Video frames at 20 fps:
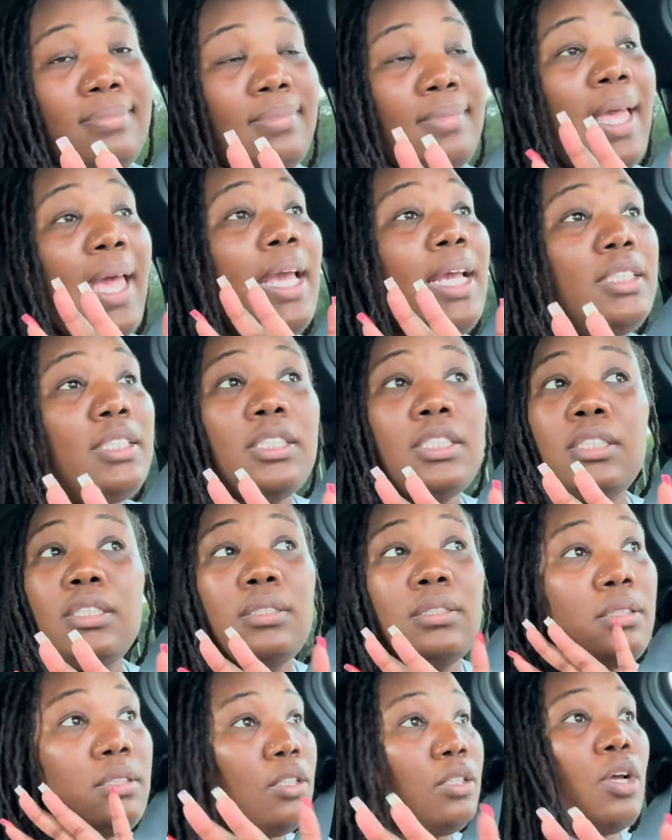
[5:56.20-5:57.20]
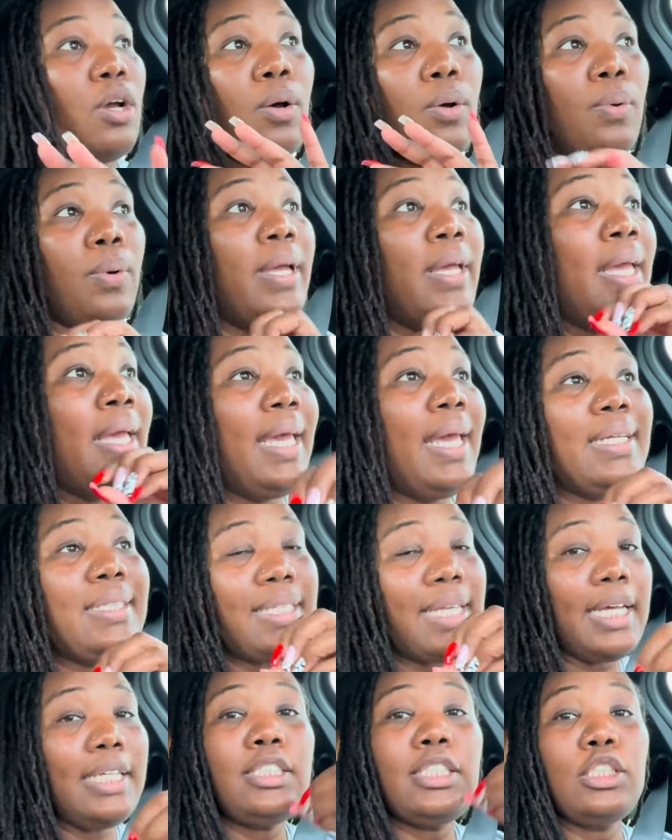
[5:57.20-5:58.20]
Haitians, you know, it
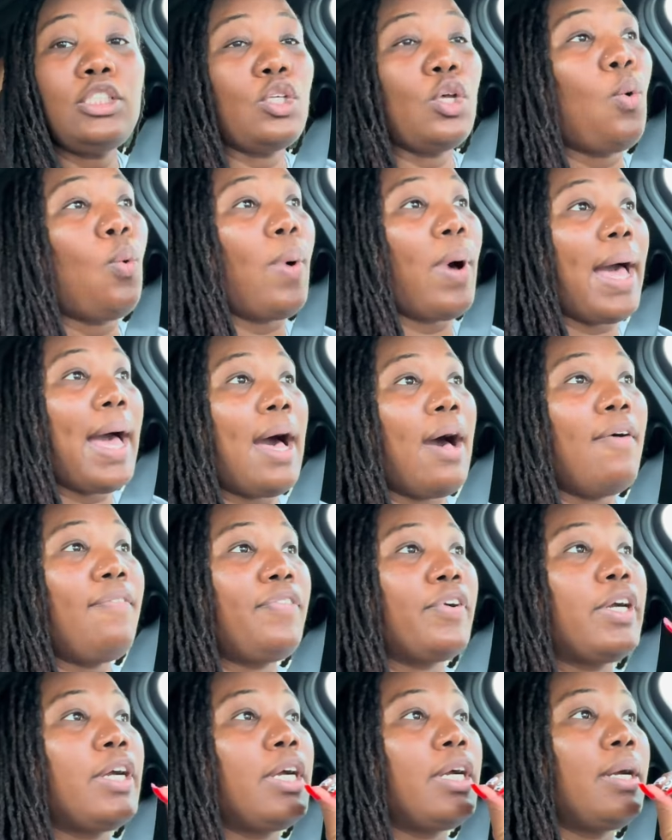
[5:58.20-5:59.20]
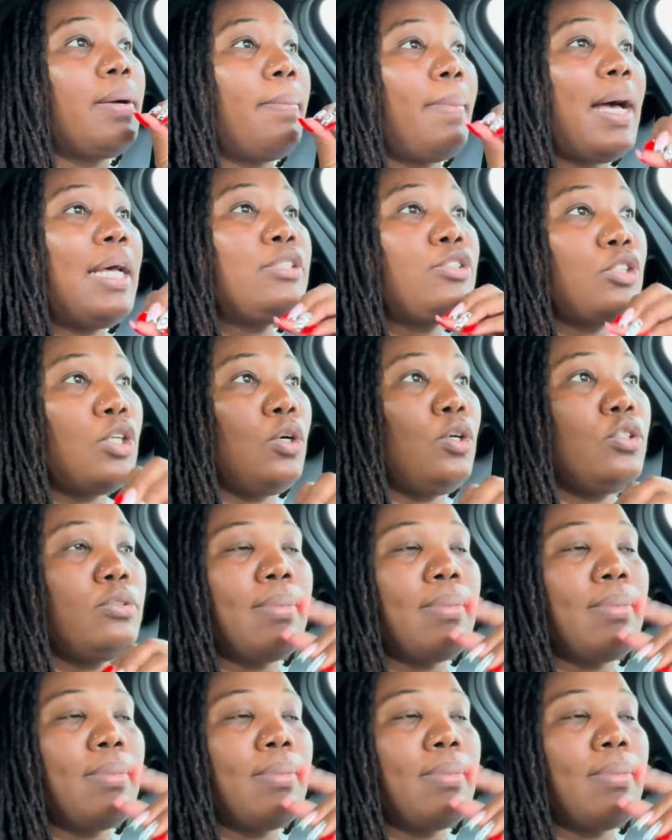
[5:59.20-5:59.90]
takes us a while for my Zos,